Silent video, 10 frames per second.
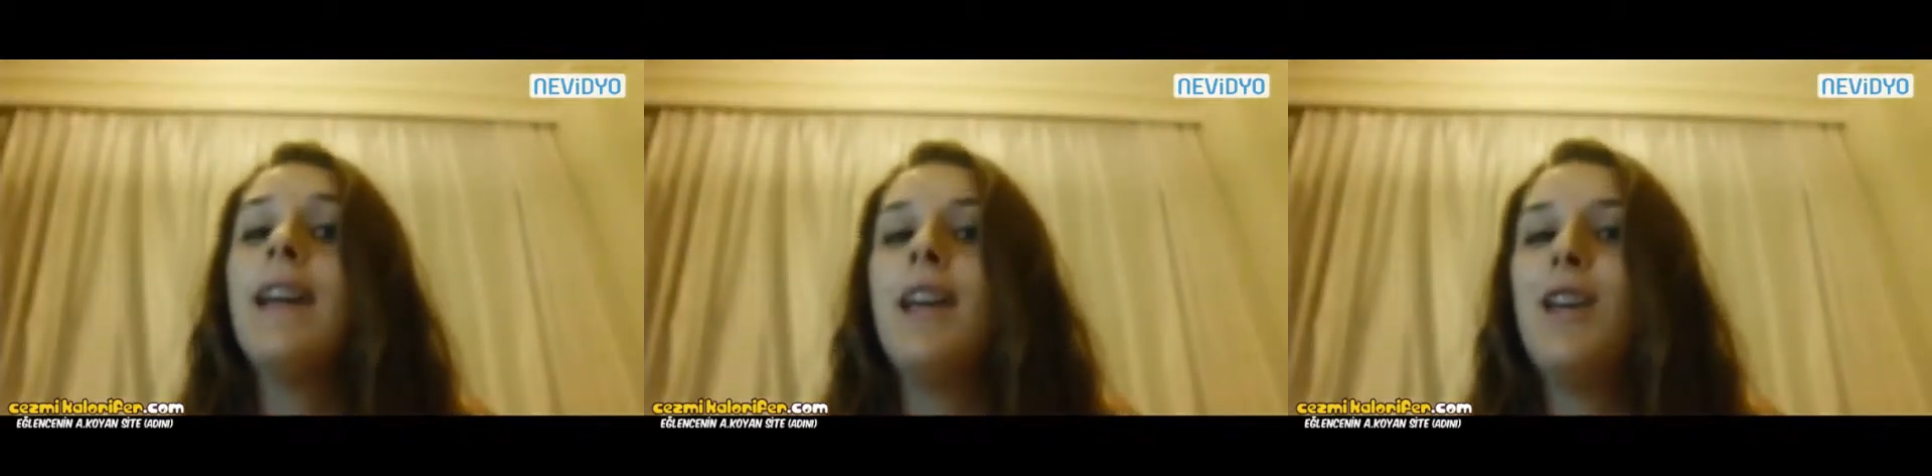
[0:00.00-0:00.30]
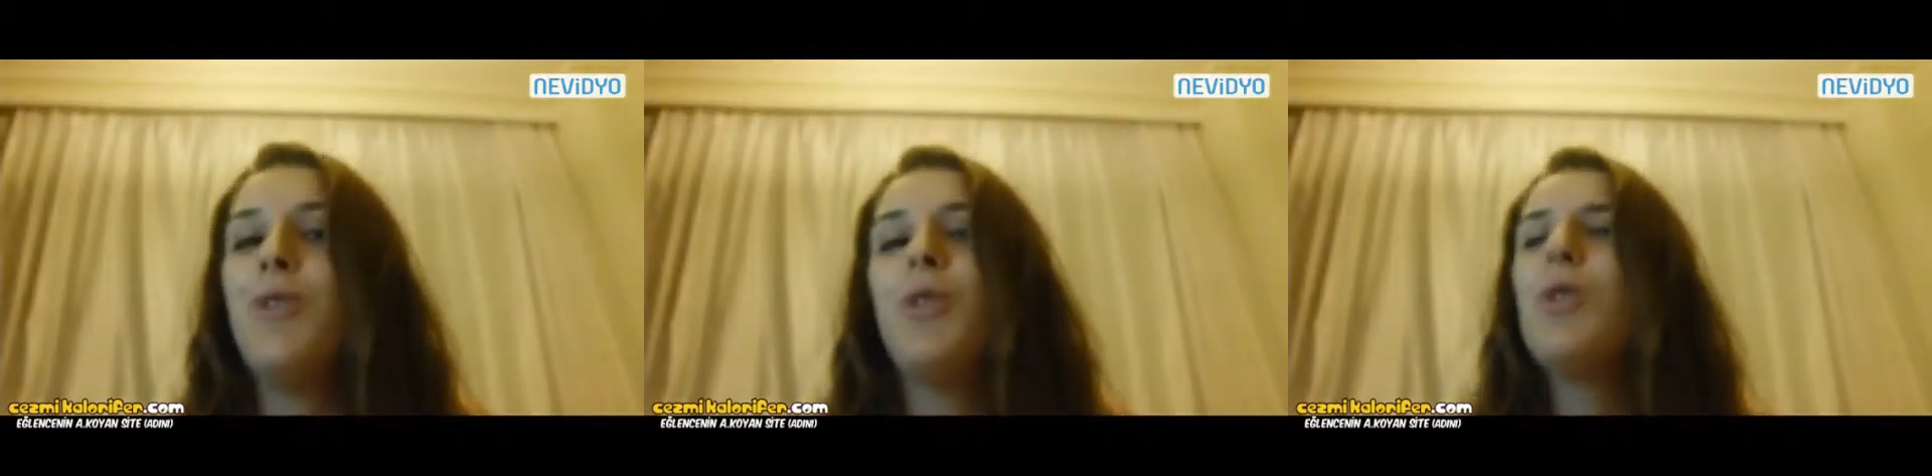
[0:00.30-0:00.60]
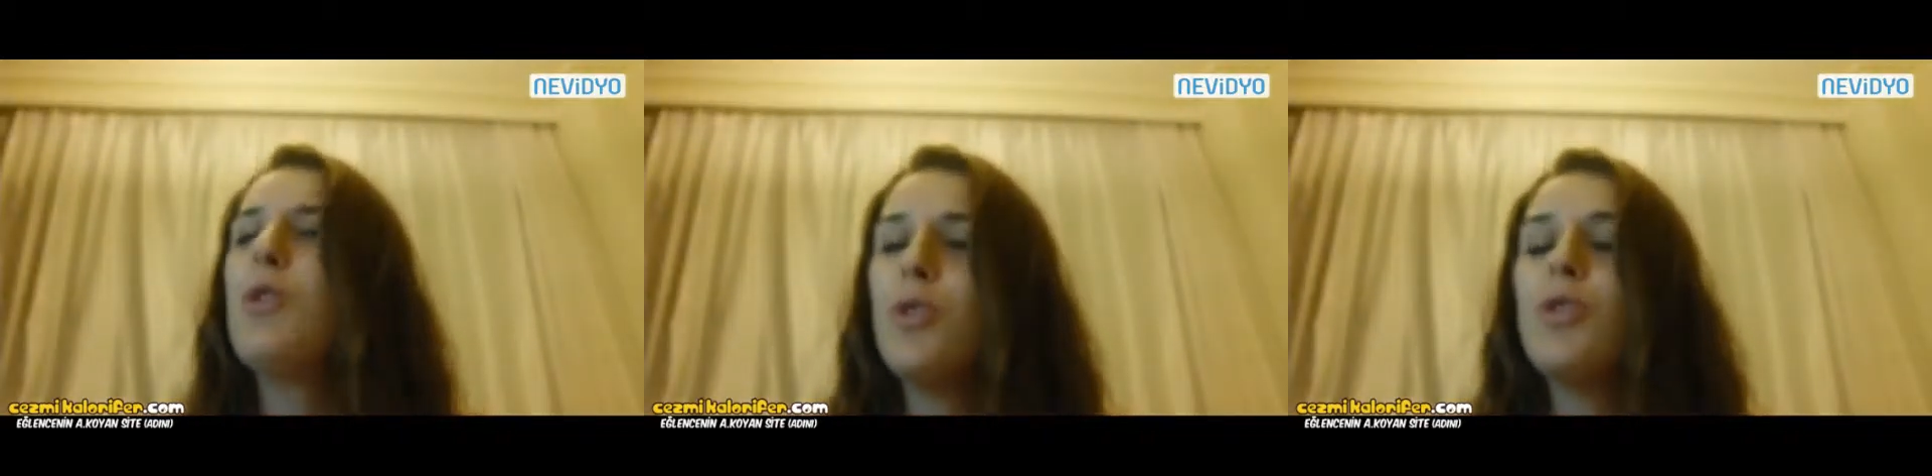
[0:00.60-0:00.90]
If you
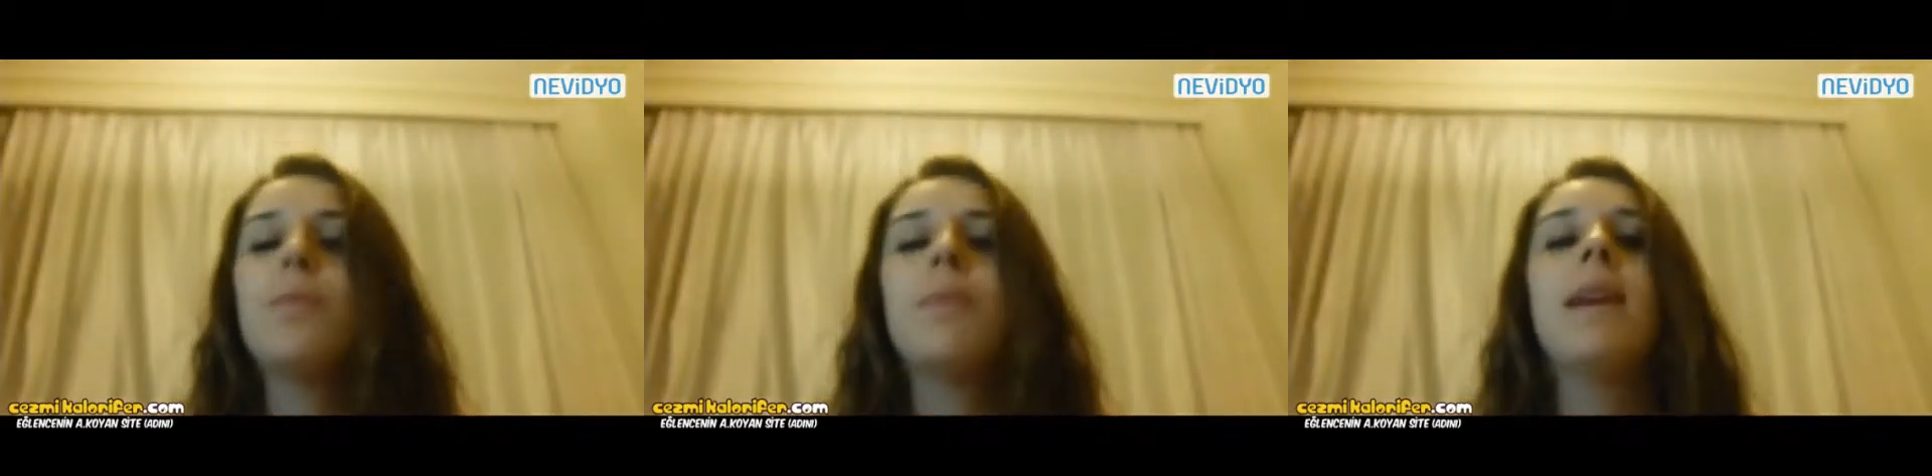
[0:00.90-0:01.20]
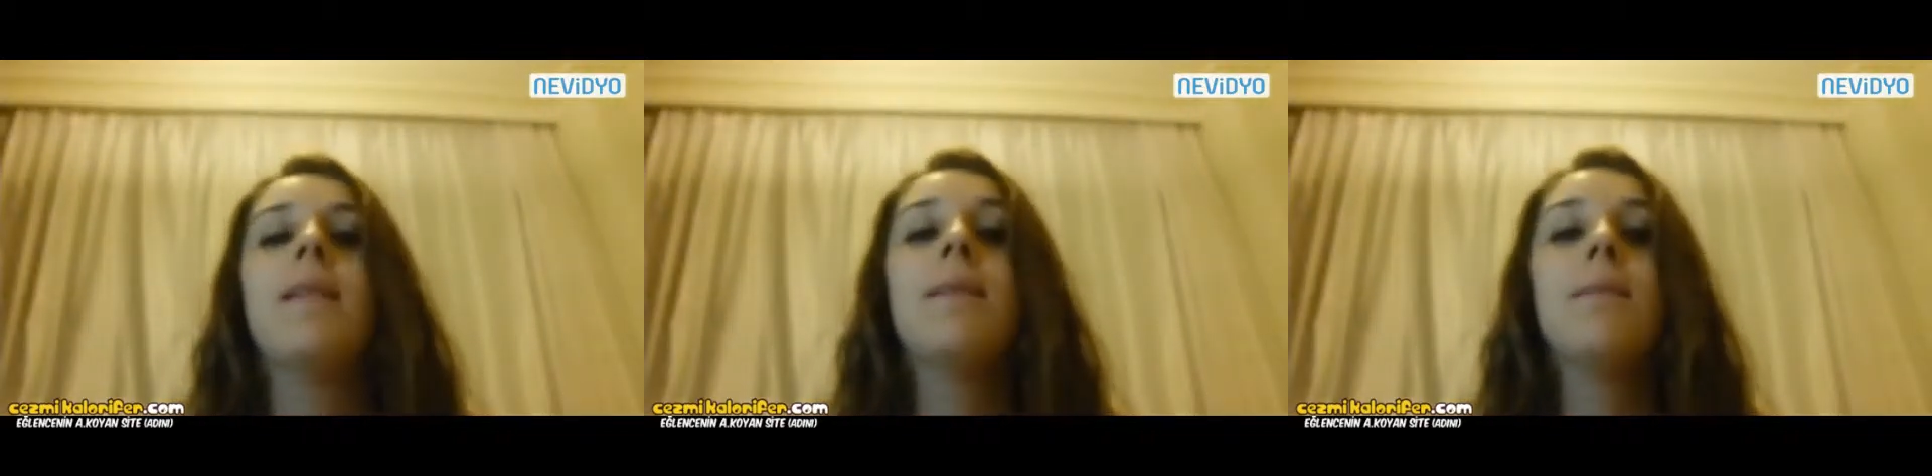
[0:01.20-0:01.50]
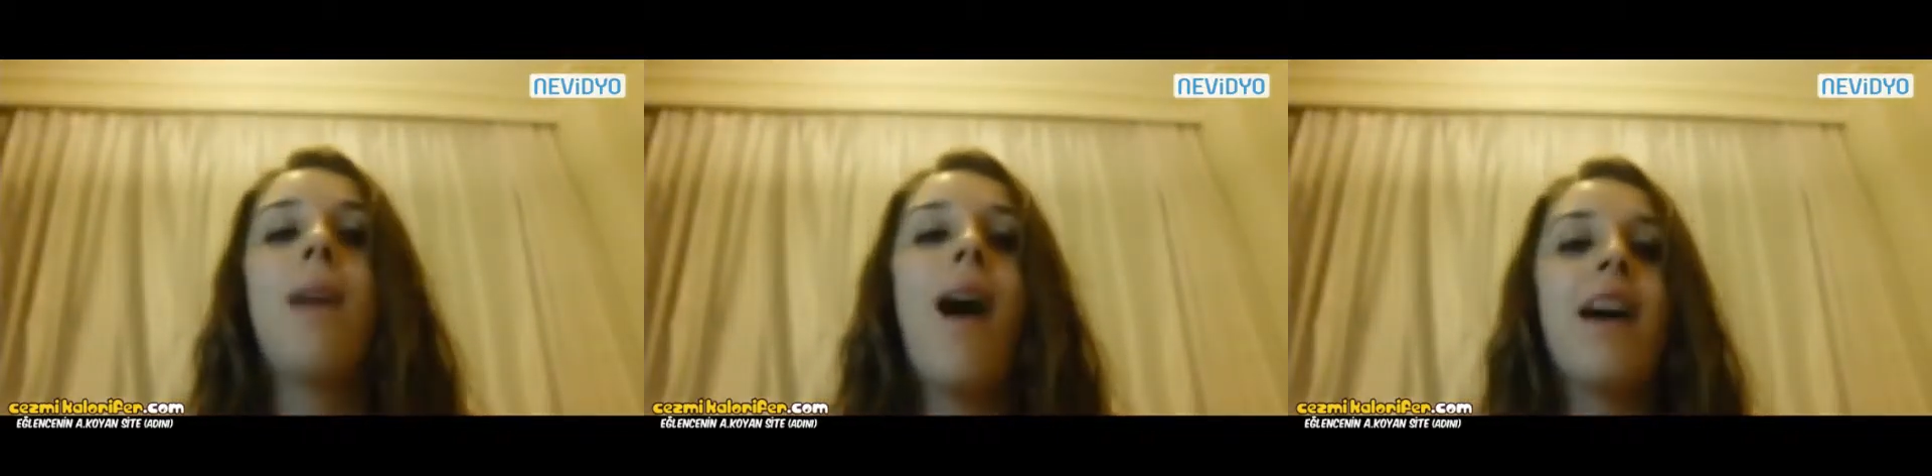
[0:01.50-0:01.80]
choose me,
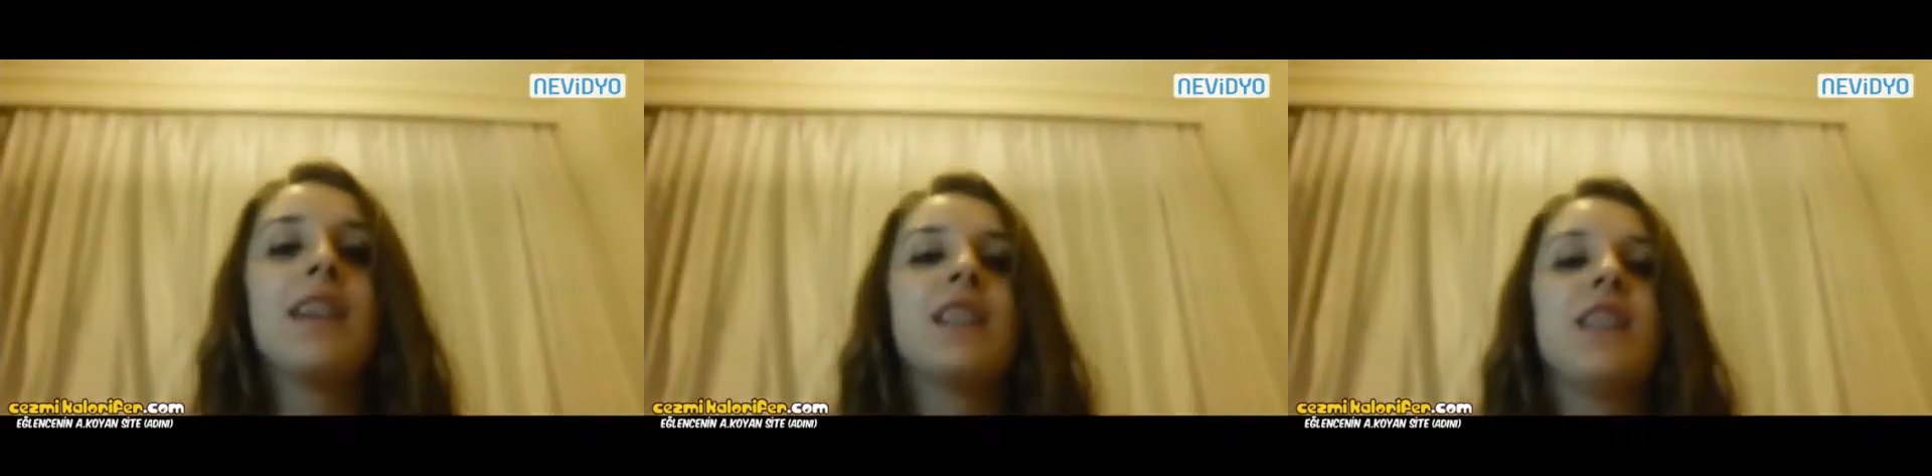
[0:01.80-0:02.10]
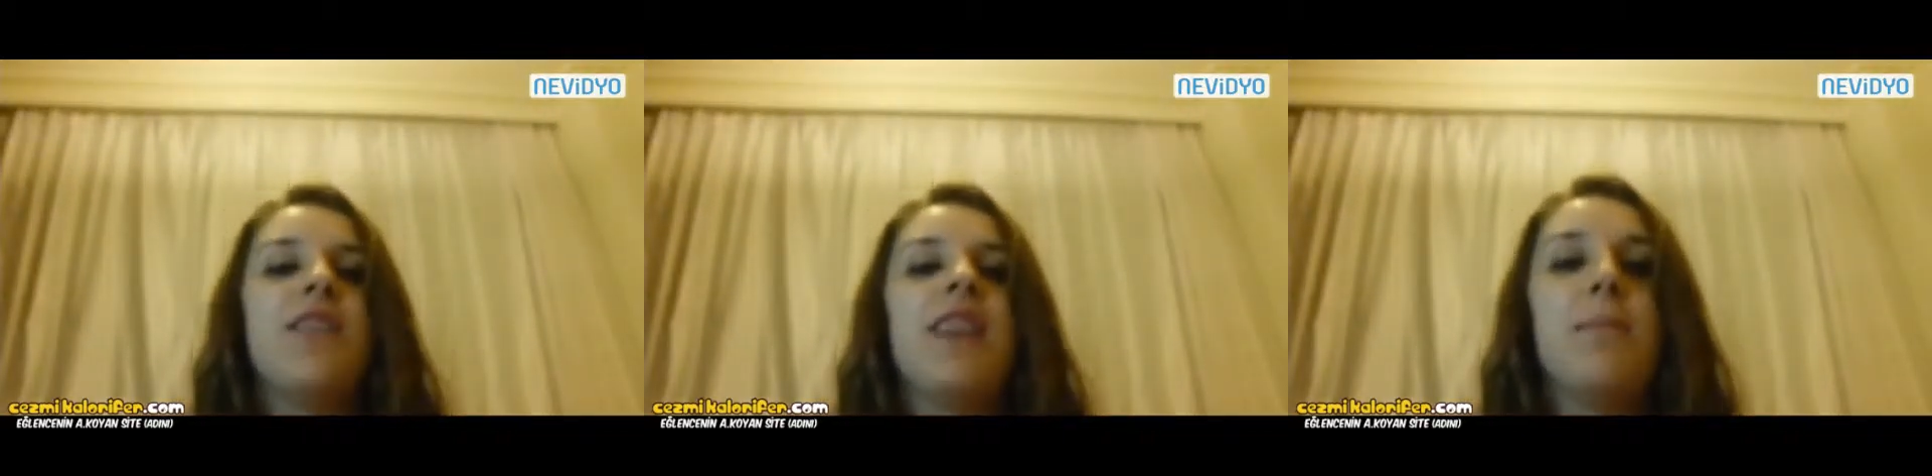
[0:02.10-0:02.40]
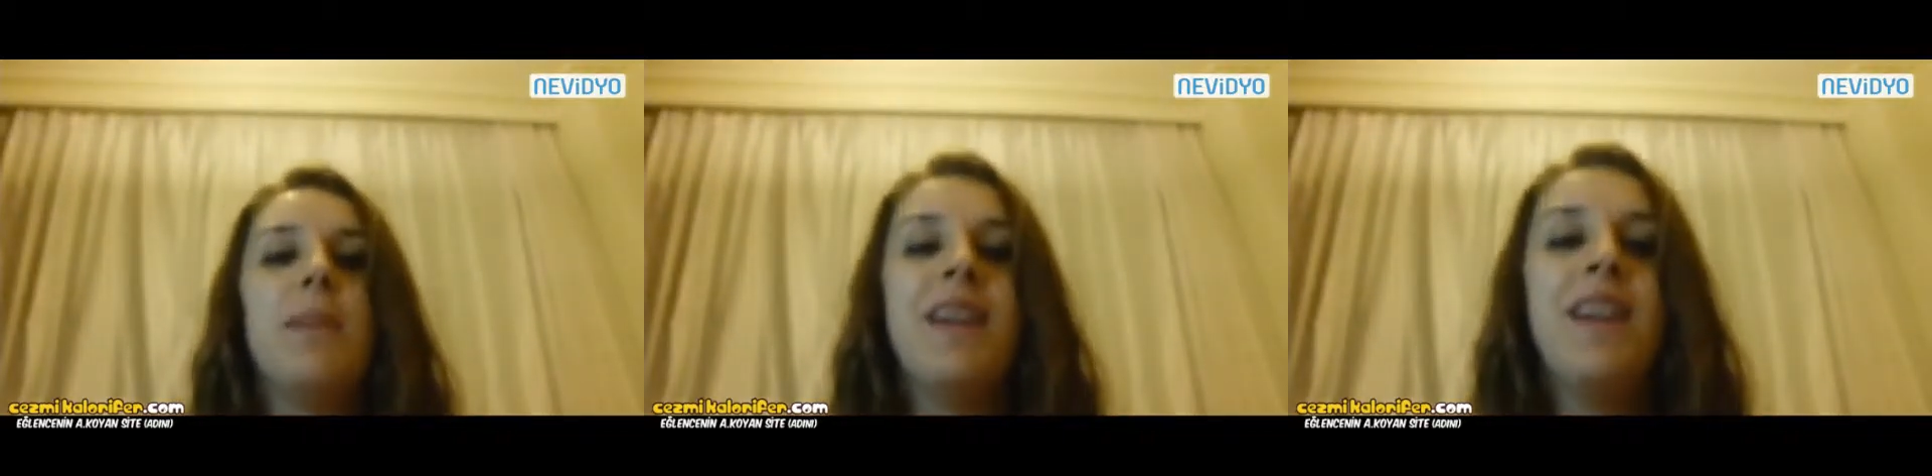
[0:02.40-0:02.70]
Mars will
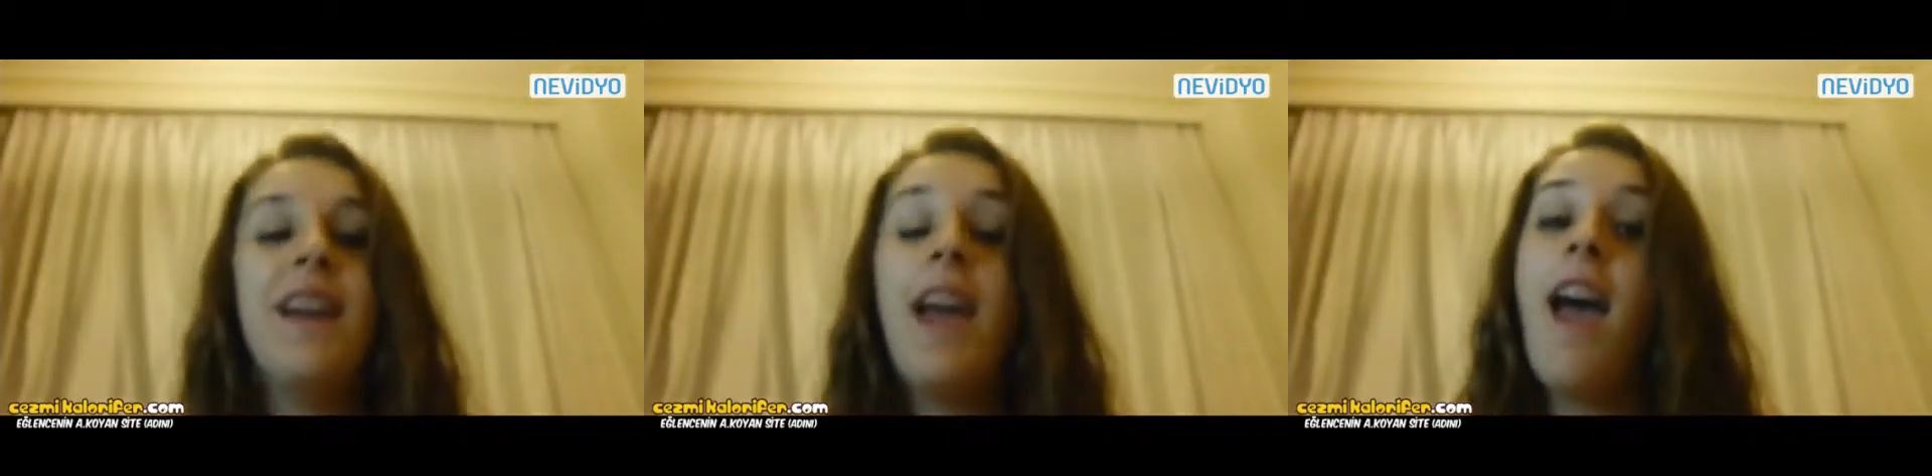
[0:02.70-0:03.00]
be